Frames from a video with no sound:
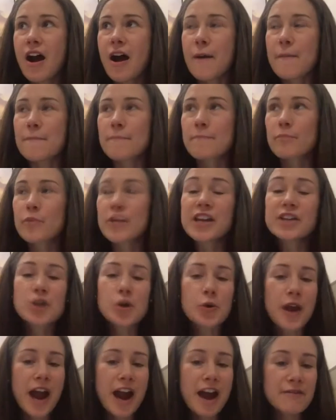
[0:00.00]
we
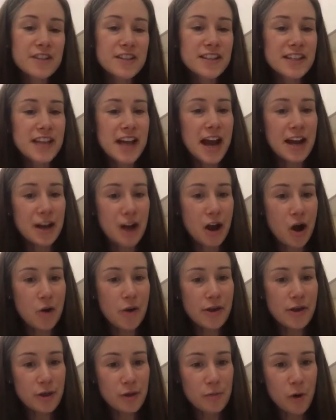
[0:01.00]
don't have a CIO
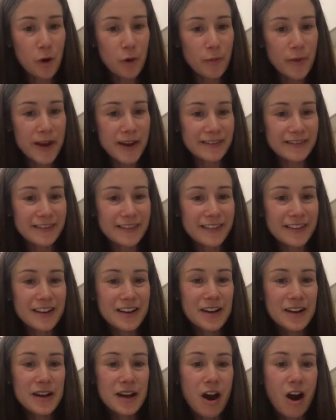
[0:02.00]
at the moment.
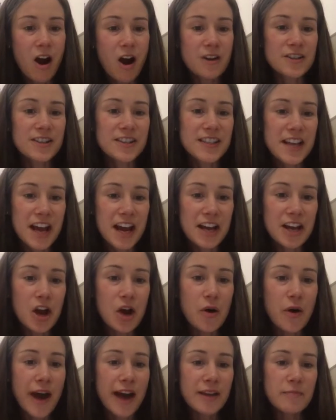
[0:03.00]
Our CIO
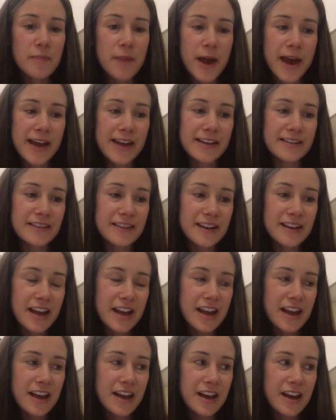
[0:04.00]
had been
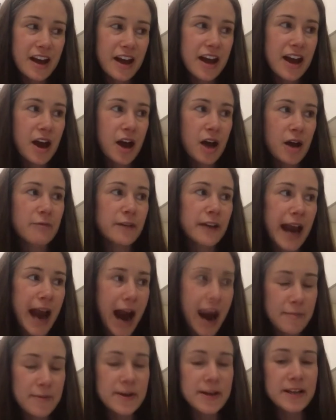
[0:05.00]
a
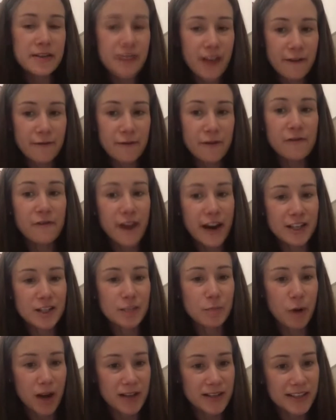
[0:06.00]
cabinet level vice
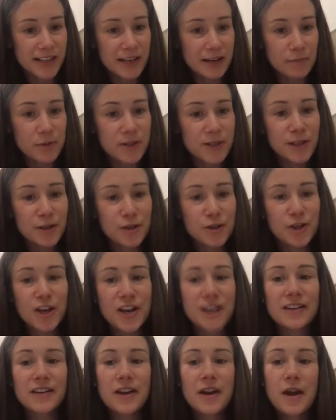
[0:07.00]
president
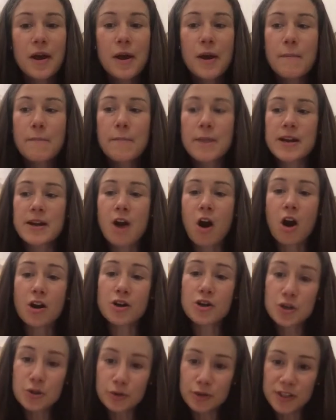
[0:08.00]
position, but our
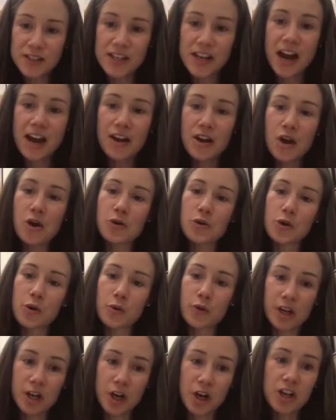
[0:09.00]
new CIO, who
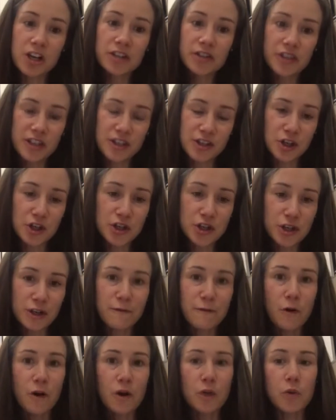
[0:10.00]
we're currently searching
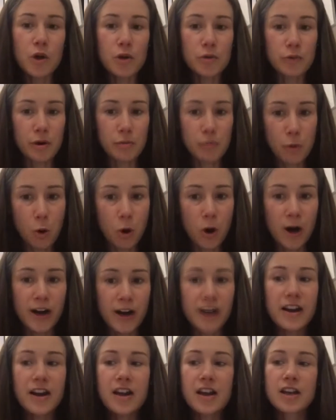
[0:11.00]
for, will report
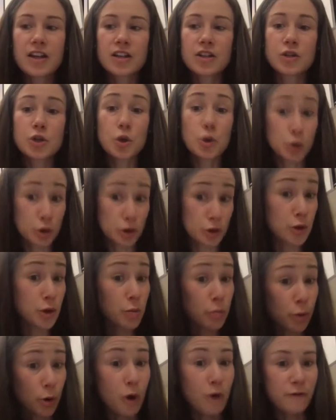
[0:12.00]
to the
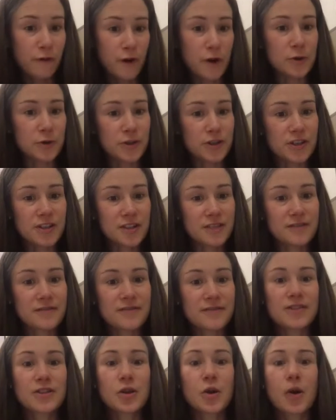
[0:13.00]
provost.
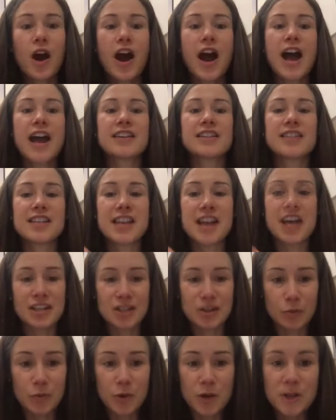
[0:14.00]
So ITS
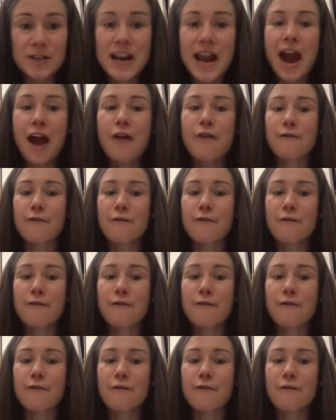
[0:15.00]
will now